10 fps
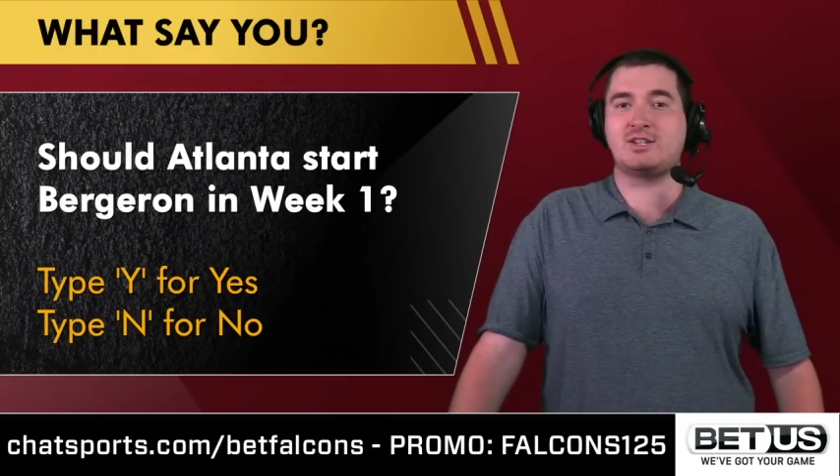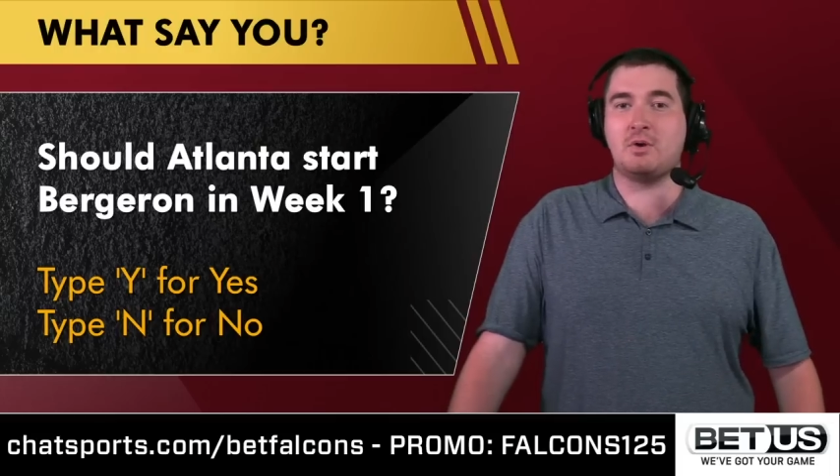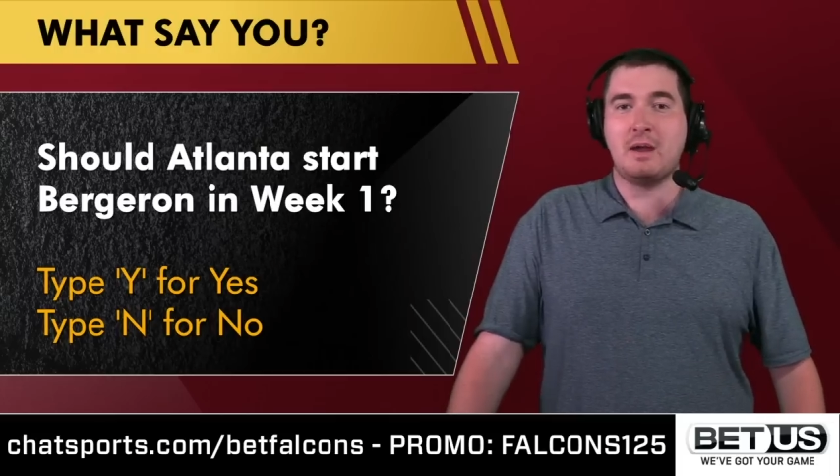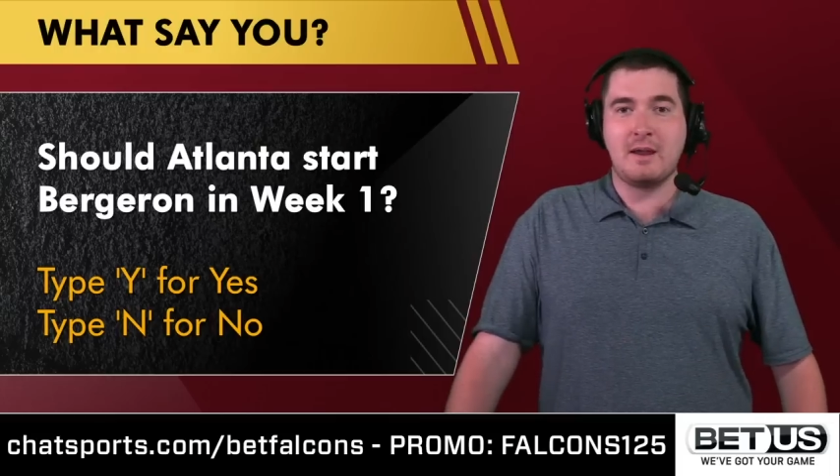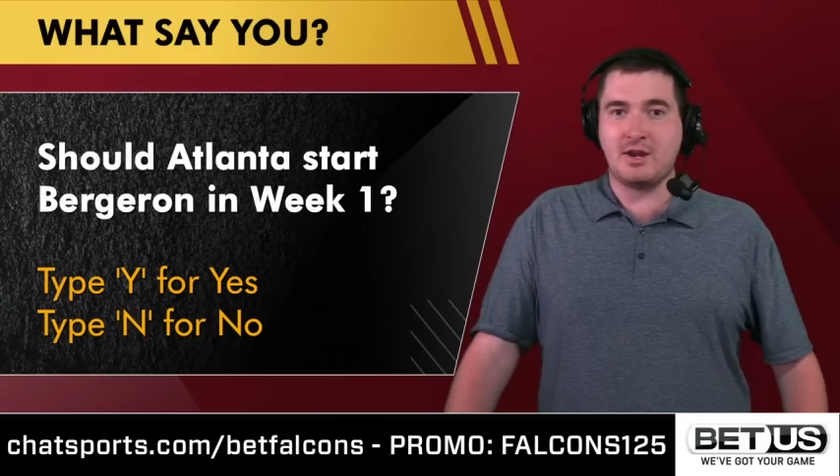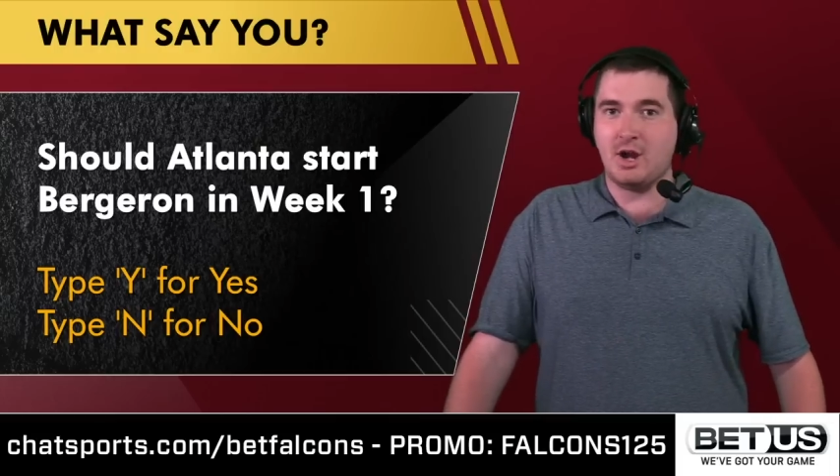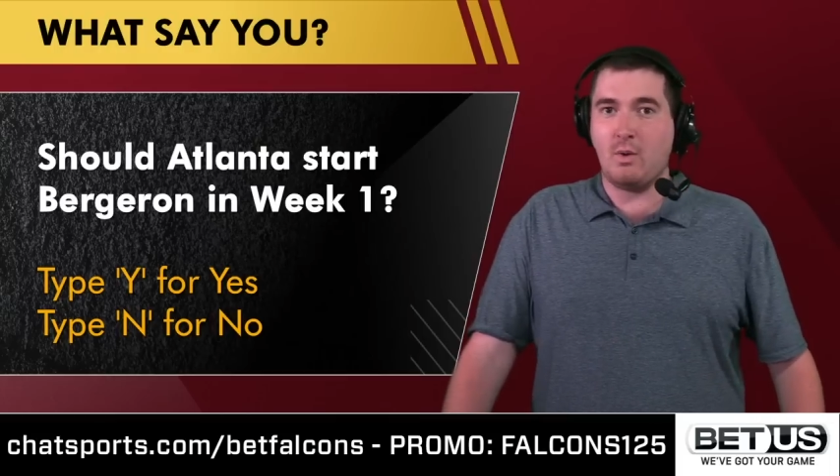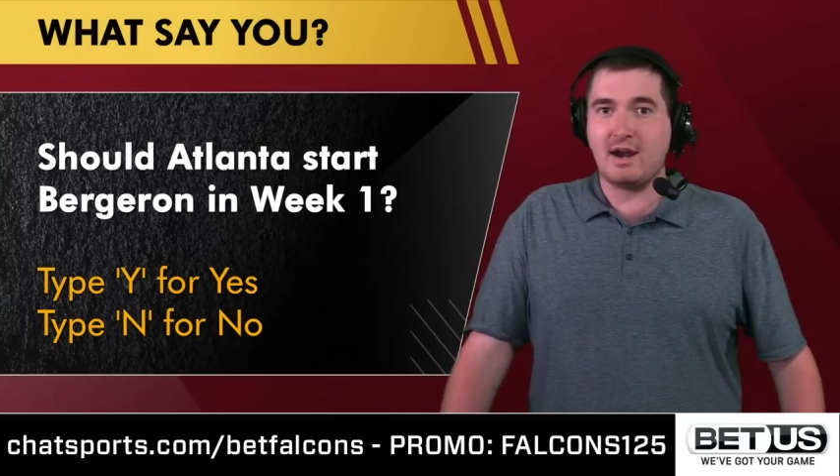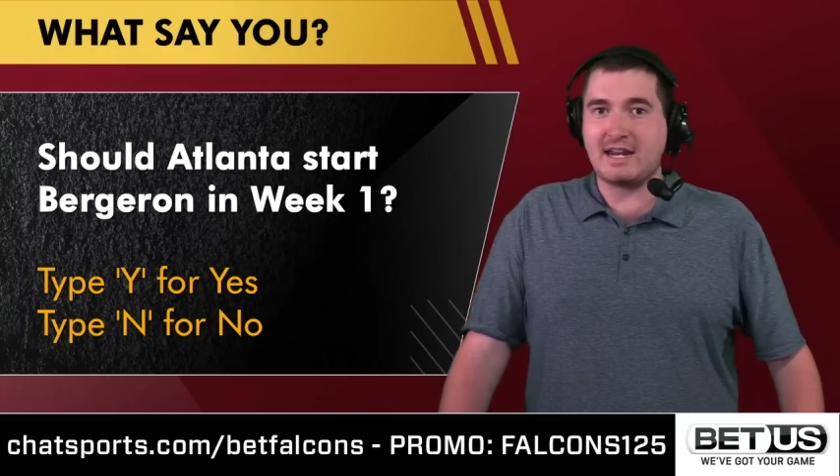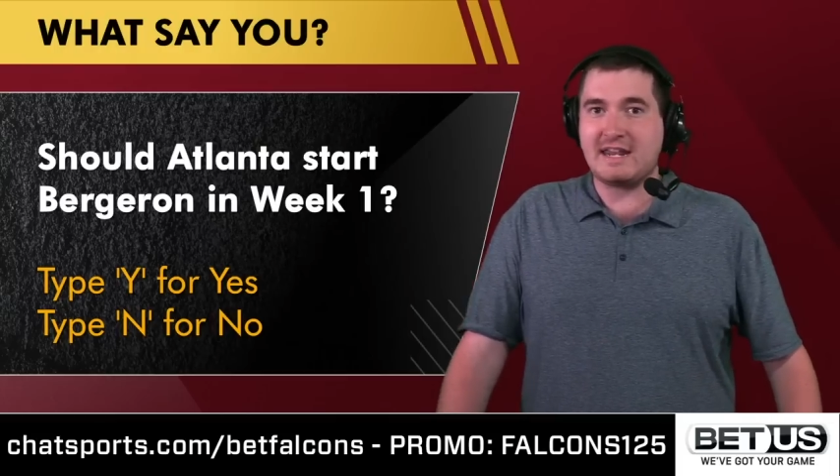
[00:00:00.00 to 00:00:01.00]
So you
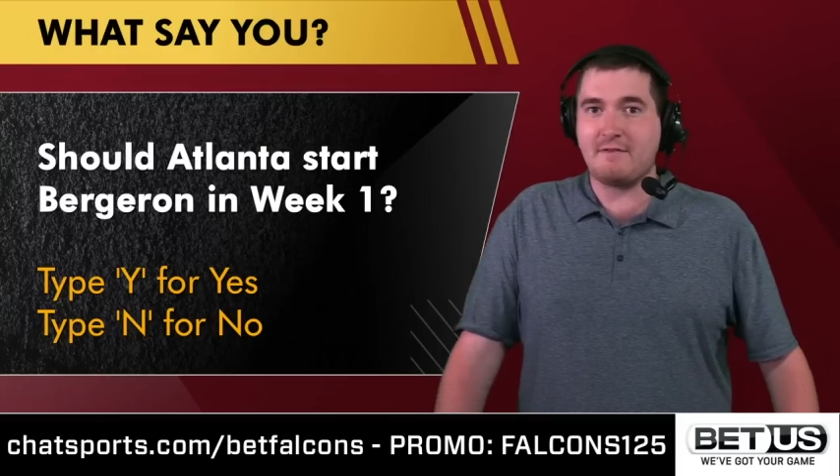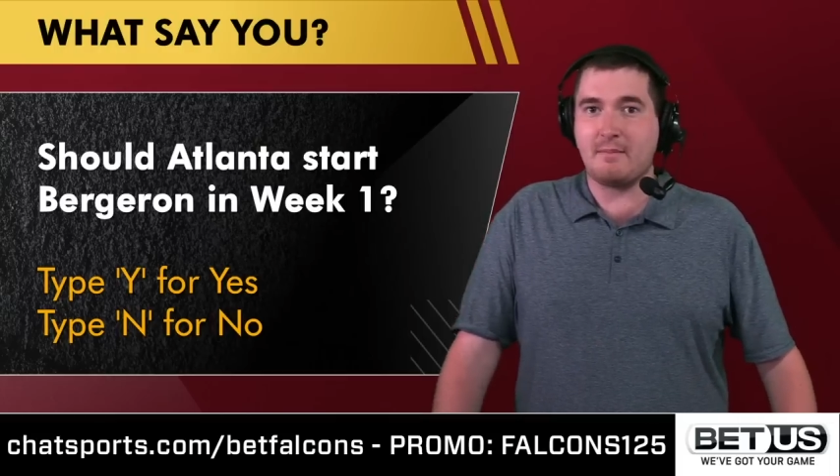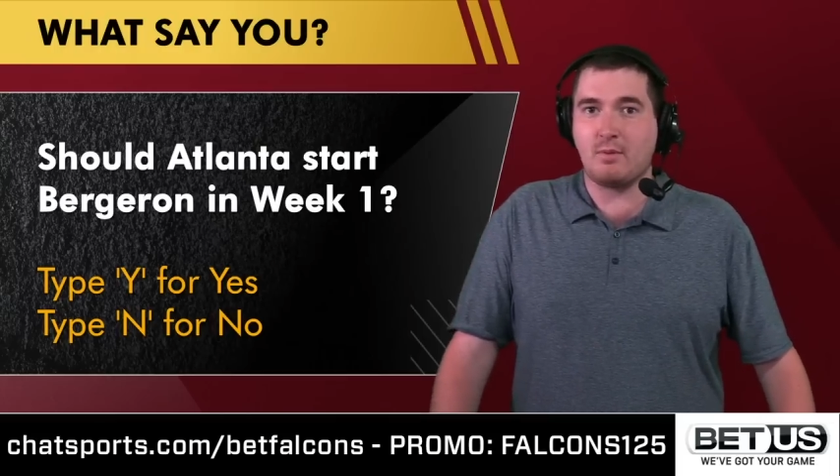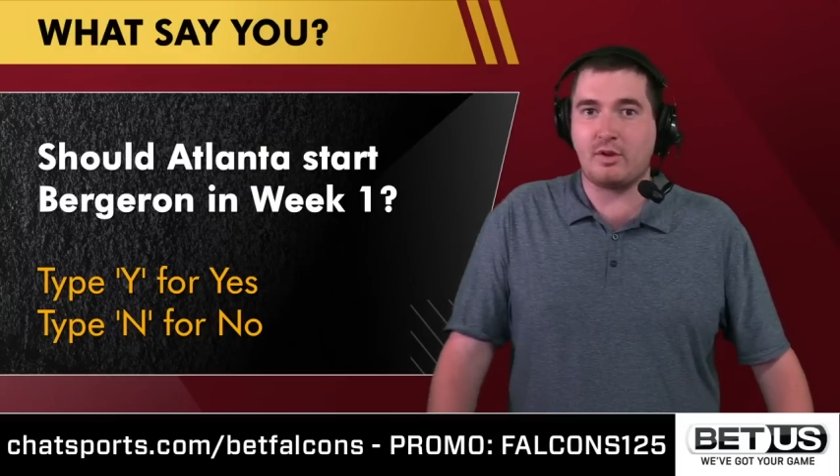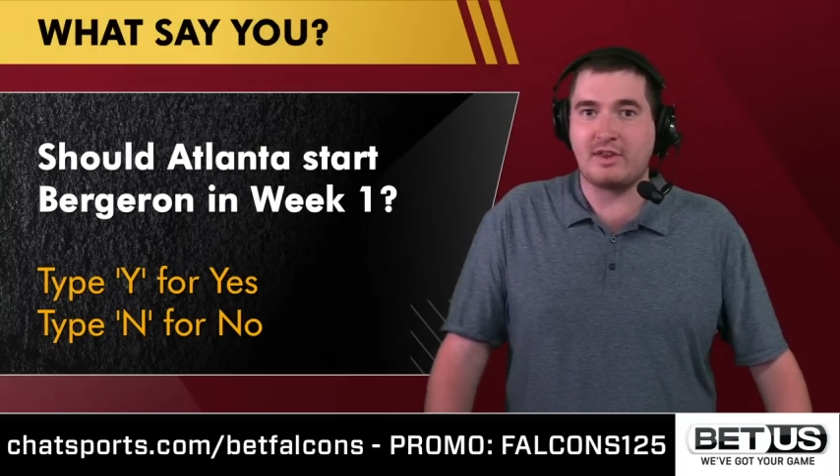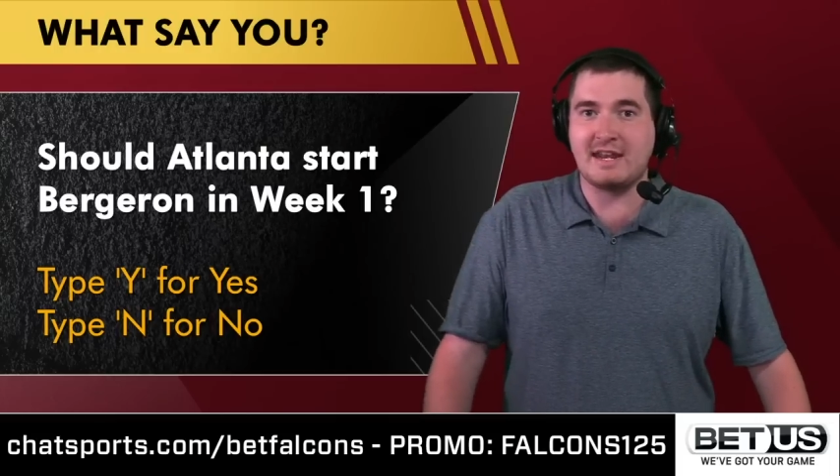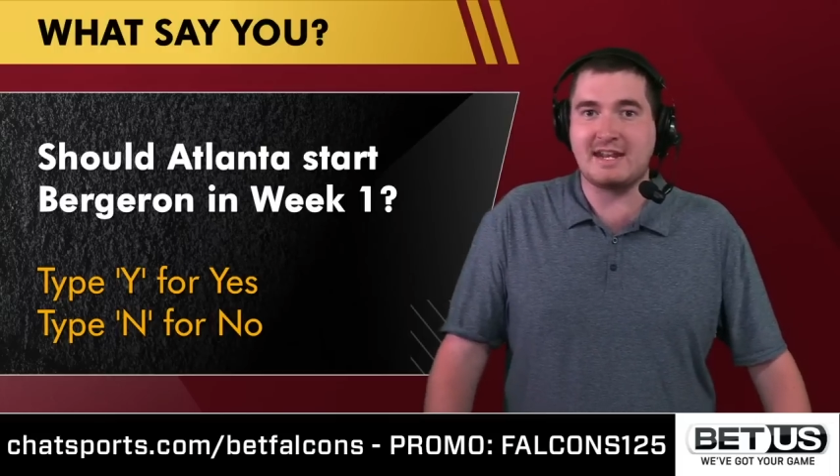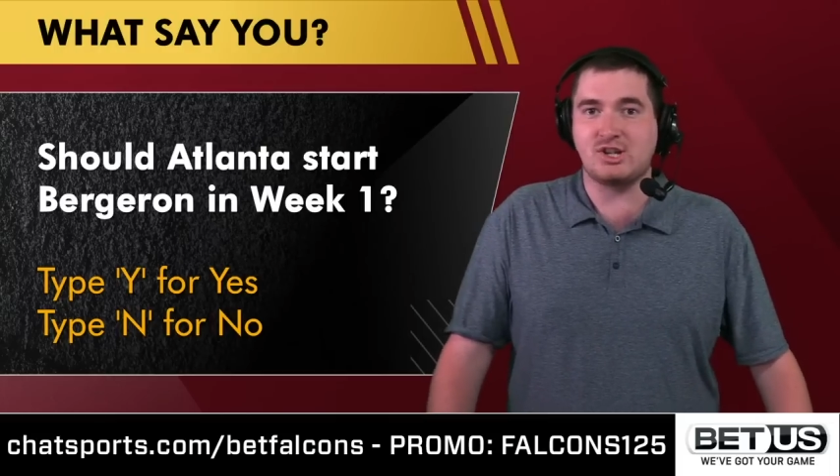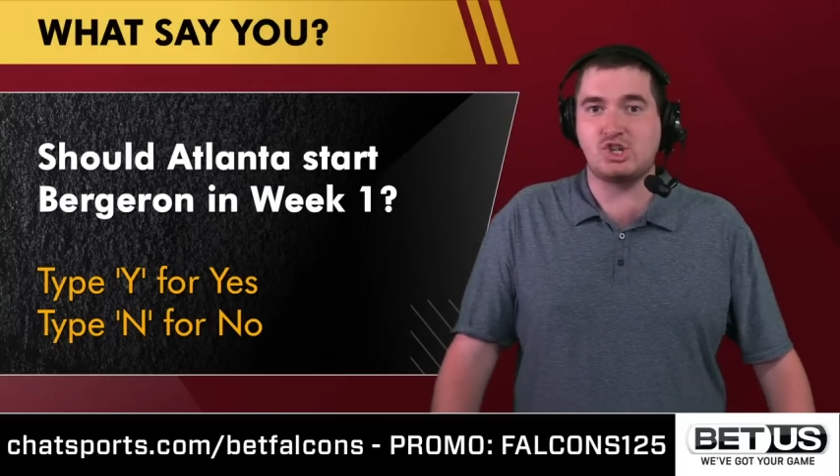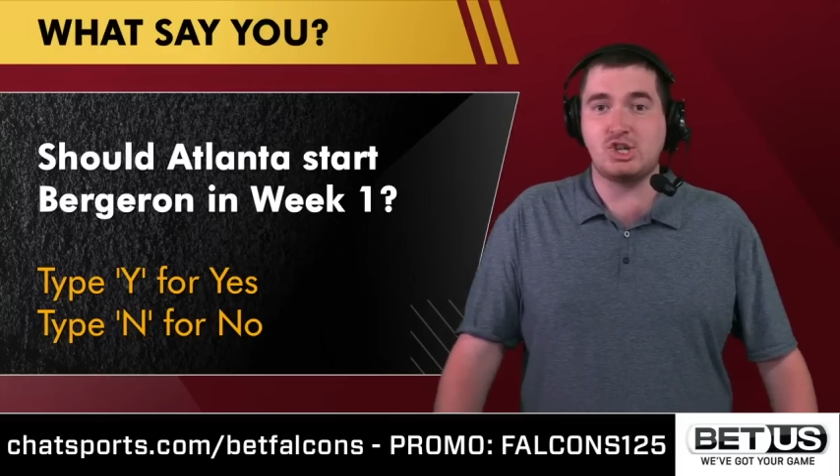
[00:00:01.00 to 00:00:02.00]
don't want to give him more than he
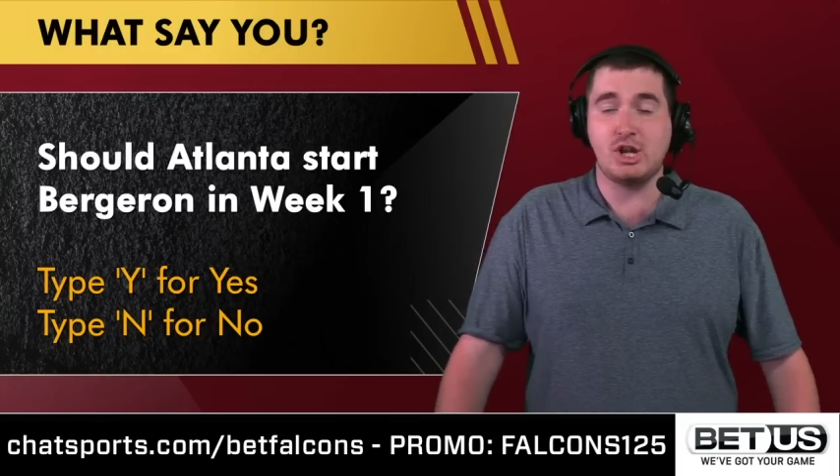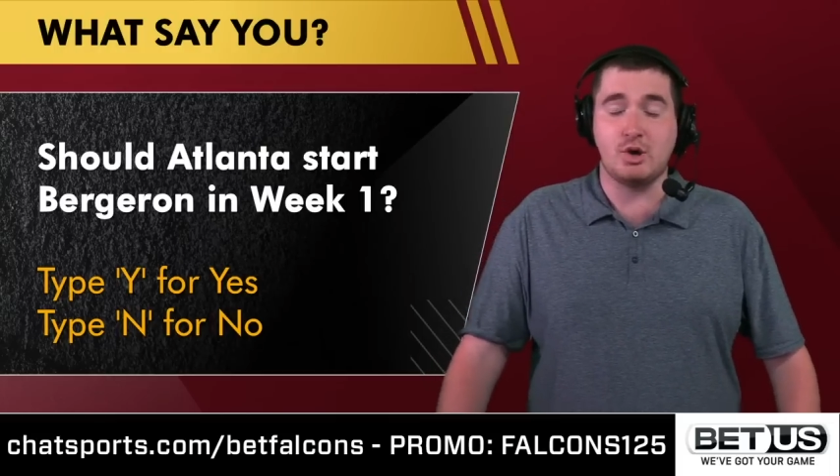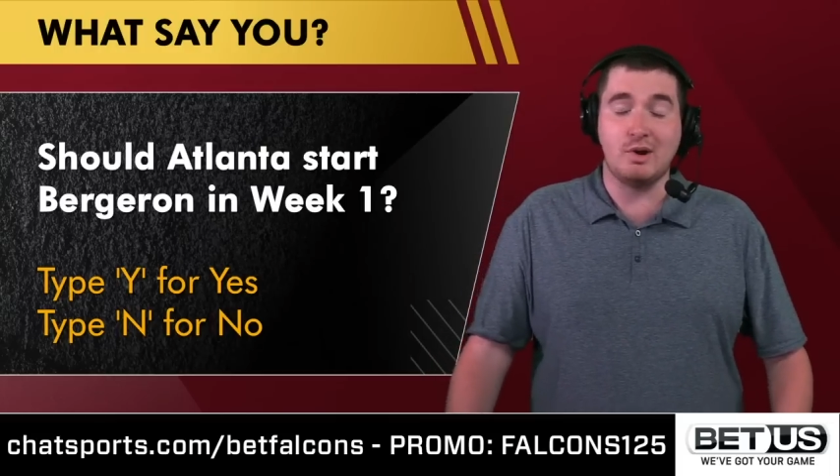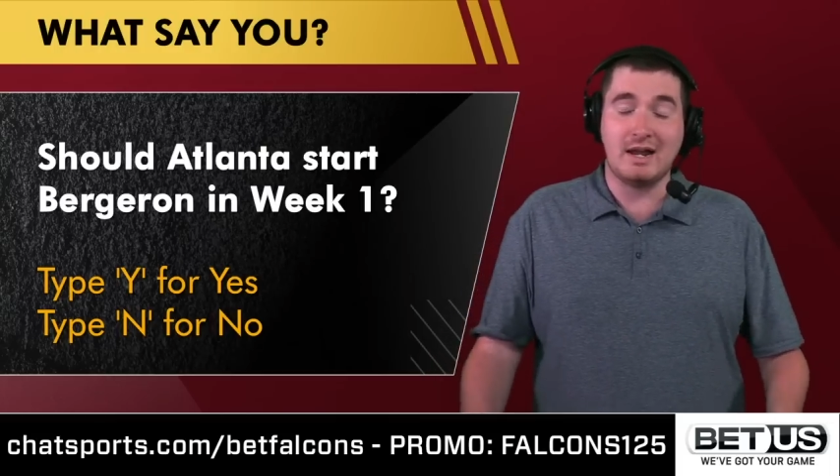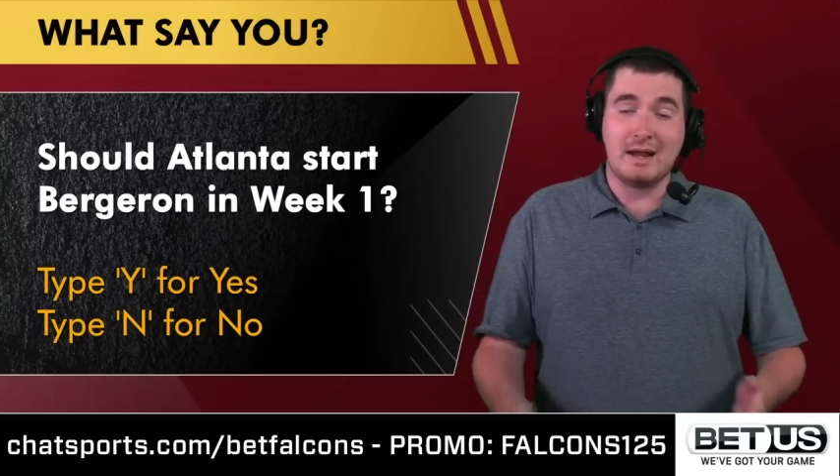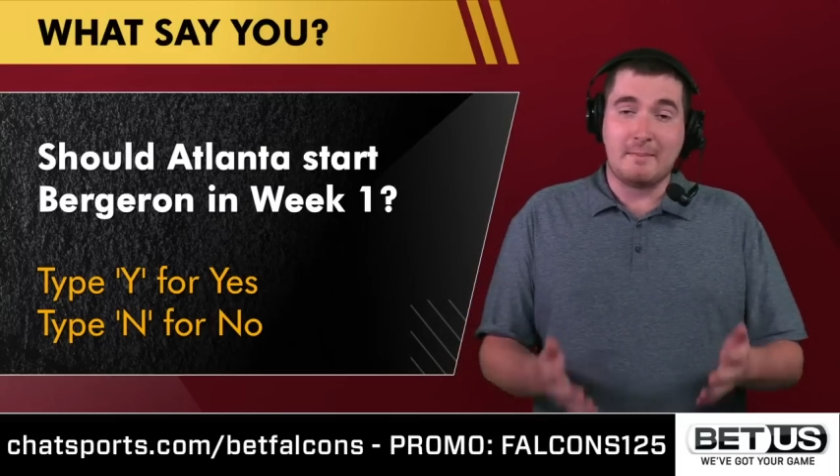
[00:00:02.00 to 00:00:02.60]
could chew,